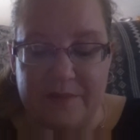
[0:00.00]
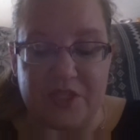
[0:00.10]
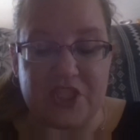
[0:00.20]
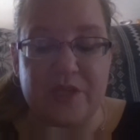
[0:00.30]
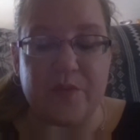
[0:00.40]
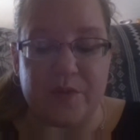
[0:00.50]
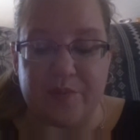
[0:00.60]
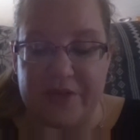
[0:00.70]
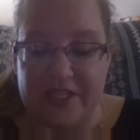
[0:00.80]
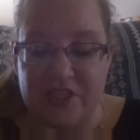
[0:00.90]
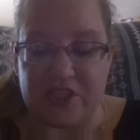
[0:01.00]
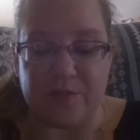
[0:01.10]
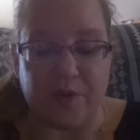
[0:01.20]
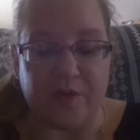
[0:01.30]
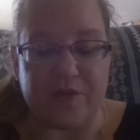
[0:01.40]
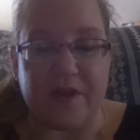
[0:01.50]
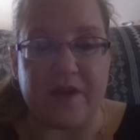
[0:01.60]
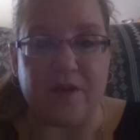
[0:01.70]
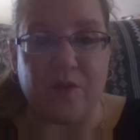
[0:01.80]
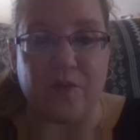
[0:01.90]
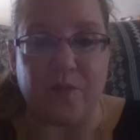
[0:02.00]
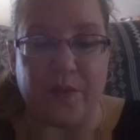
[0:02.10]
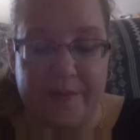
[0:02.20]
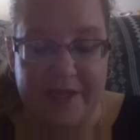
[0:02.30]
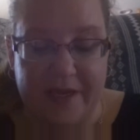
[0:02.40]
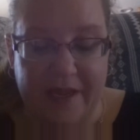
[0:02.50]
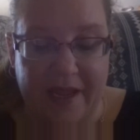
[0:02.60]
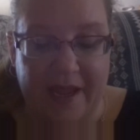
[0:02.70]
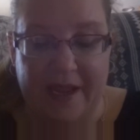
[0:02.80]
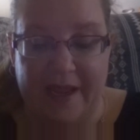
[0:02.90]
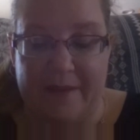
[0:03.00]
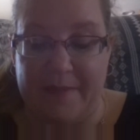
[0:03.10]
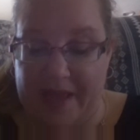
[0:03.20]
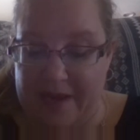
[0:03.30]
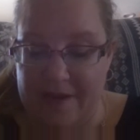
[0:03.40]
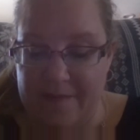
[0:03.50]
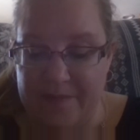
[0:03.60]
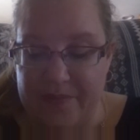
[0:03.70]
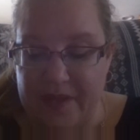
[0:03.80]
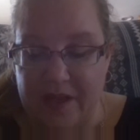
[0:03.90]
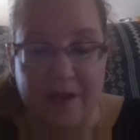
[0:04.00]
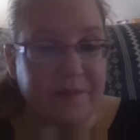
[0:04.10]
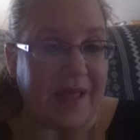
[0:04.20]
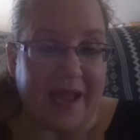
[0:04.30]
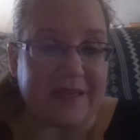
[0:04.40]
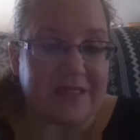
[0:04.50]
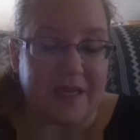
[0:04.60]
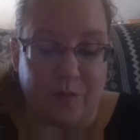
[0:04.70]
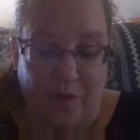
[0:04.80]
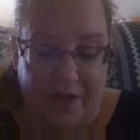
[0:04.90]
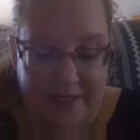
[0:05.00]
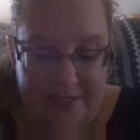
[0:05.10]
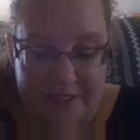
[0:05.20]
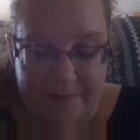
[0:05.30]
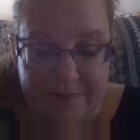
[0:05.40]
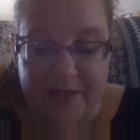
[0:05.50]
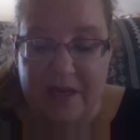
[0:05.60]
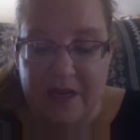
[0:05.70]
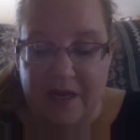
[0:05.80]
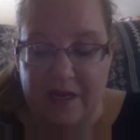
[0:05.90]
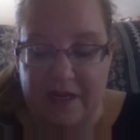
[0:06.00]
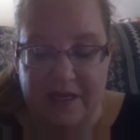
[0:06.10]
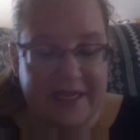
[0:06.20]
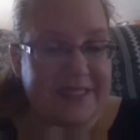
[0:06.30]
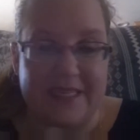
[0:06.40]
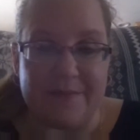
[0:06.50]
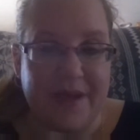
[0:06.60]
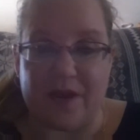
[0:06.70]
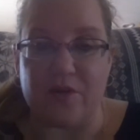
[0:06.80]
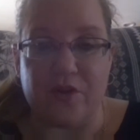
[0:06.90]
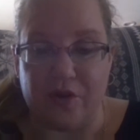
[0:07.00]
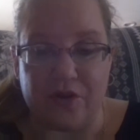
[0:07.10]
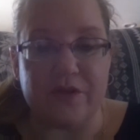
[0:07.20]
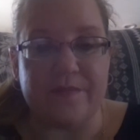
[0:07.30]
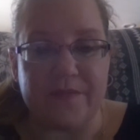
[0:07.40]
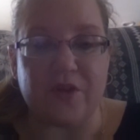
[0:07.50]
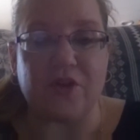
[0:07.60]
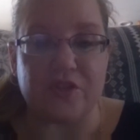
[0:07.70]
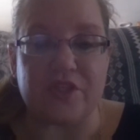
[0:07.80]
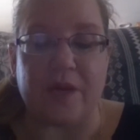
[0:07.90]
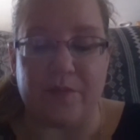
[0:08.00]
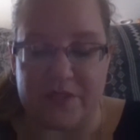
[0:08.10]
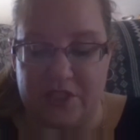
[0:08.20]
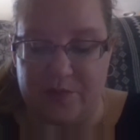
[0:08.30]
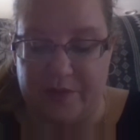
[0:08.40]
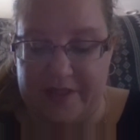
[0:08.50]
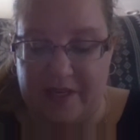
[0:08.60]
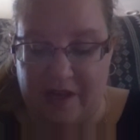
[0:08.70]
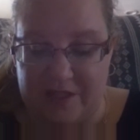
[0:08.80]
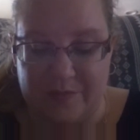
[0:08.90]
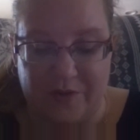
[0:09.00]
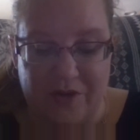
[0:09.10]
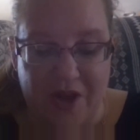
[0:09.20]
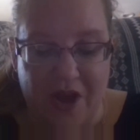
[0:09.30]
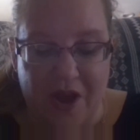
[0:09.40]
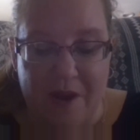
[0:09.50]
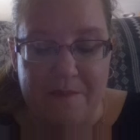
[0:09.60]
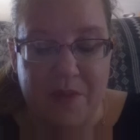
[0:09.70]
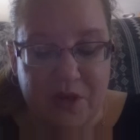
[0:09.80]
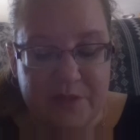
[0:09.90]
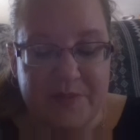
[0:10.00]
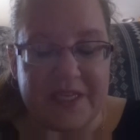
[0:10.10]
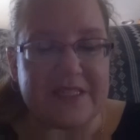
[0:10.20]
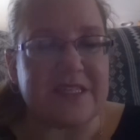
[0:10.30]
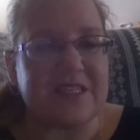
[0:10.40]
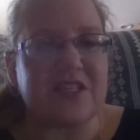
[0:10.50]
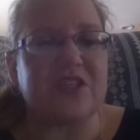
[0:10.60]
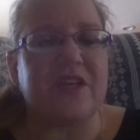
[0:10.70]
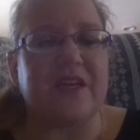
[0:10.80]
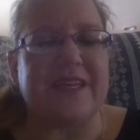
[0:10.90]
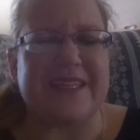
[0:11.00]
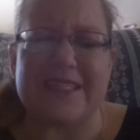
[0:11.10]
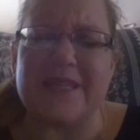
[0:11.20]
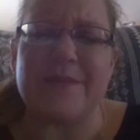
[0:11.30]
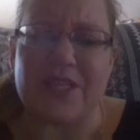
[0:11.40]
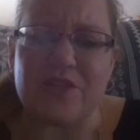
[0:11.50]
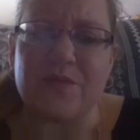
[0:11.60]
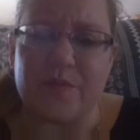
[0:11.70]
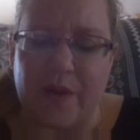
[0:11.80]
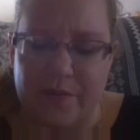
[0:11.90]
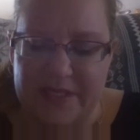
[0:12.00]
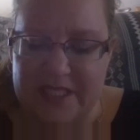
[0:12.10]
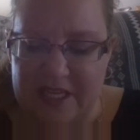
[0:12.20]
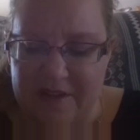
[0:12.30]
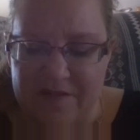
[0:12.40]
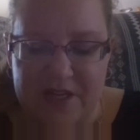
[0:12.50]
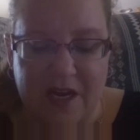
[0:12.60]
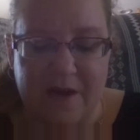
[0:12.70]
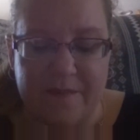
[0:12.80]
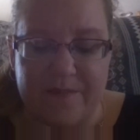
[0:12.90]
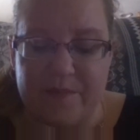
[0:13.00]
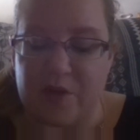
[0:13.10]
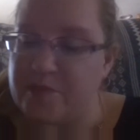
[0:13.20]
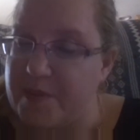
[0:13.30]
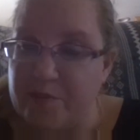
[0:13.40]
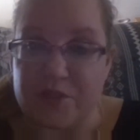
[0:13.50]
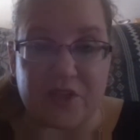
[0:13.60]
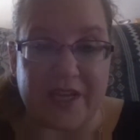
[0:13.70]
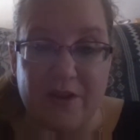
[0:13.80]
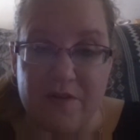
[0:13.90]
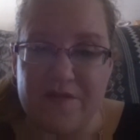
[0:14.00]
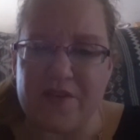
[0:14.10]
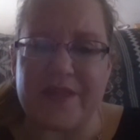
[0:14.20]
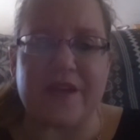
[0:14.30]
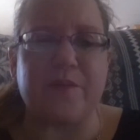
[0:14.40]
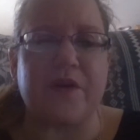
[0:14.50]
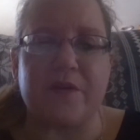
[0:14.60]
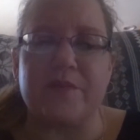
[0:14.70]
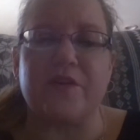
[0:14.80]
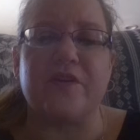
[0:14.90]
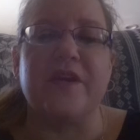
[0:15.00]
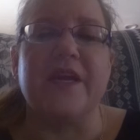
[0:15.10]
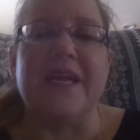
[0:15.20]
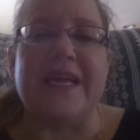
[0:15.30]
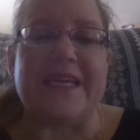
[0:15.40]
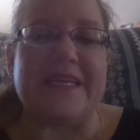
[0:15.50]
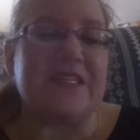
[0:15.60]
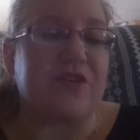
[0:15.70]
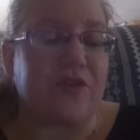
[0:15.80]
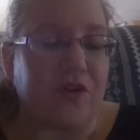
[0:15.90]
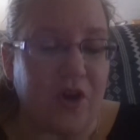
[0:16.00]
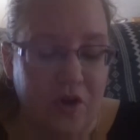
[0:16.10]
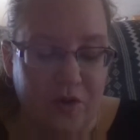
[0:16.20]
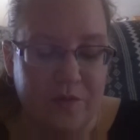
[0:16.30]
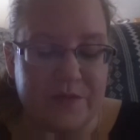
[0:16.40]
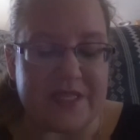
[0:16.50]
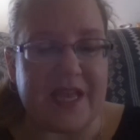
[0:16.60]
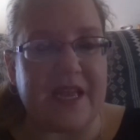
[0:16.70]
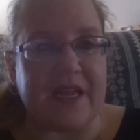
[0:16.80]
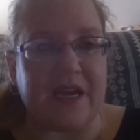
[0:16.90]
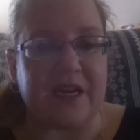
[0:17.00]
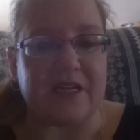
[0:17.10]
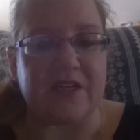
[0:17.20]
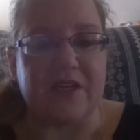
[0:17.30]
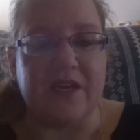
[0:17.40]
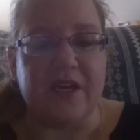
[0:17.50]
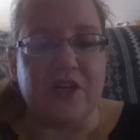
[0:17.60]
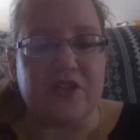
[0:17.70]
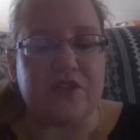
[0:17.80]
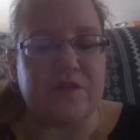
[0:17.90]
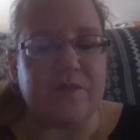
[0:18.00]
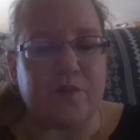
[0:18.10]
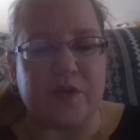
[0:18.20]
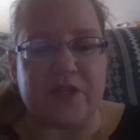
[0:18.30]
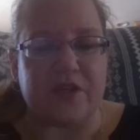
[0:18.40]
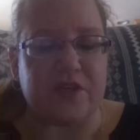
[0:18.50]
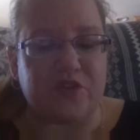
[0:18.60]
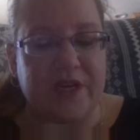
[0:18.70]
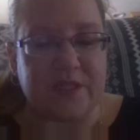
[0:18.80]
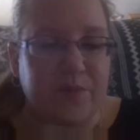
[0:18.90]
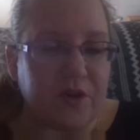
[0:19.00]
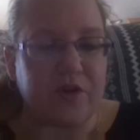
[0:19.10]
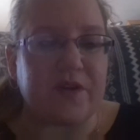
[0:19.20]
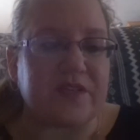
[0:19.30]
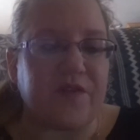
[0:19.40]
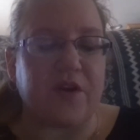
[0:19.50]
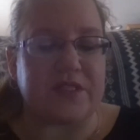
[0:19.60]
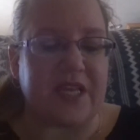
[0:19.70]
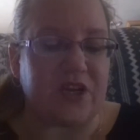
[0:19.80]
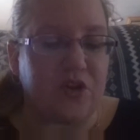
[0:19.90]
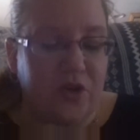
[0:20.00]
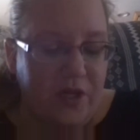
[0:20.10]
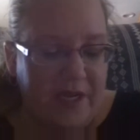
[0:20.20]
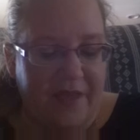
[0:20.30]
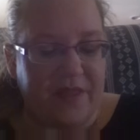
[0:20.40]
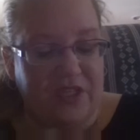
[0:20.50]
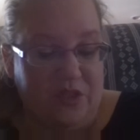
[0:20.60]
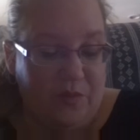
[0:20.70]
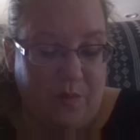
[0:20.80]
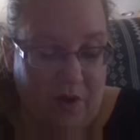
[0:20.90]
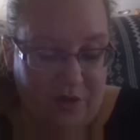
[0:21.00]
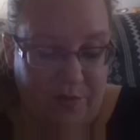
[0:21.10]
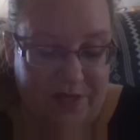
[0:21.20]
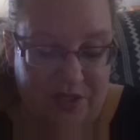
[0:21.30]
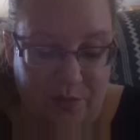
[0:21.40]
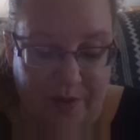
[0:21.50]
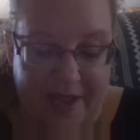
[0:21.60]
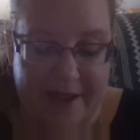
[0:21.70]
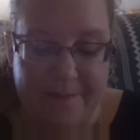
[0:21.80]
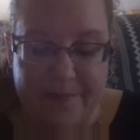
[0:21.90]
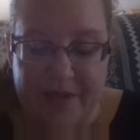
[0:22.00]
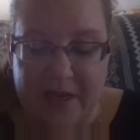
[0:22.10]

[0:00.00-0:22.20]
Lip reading: She would preach to both women and men, blacks and whites. It didn't matter to her. Her job was to spread the gospel. Most places, it seemed like she was well received. Most people took care of her. They welcomed her into their homes. They would transport her as far as they could, and then she would walk the rest of the way.